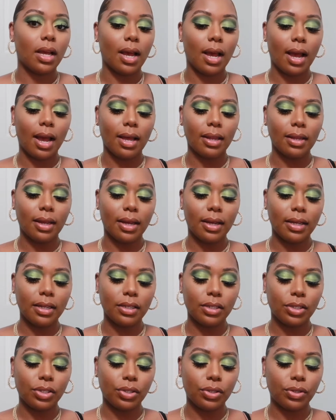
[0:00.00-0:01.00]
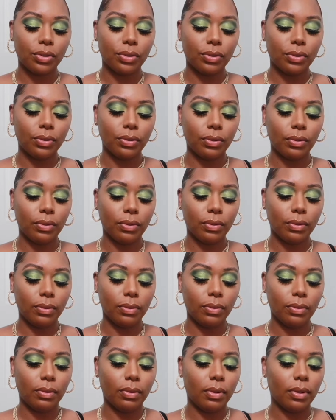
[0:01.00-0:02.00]
I like
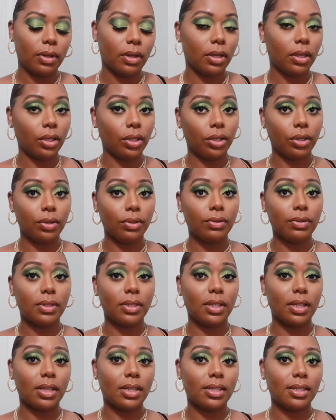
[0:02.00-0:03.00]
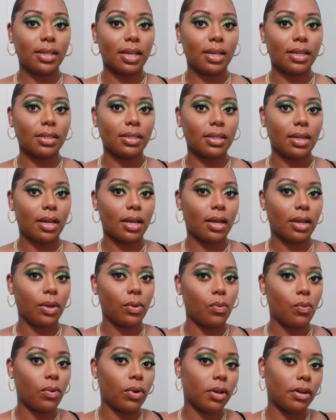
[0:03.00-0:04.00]
to use this as like
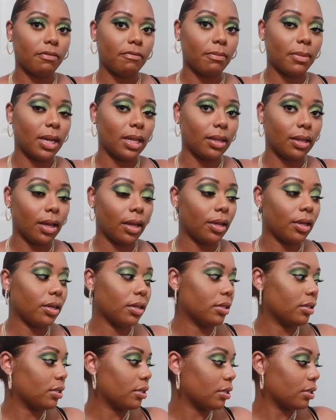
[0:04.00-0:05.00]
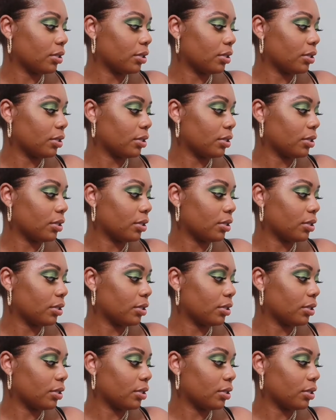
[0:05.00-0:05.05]
one of my layers.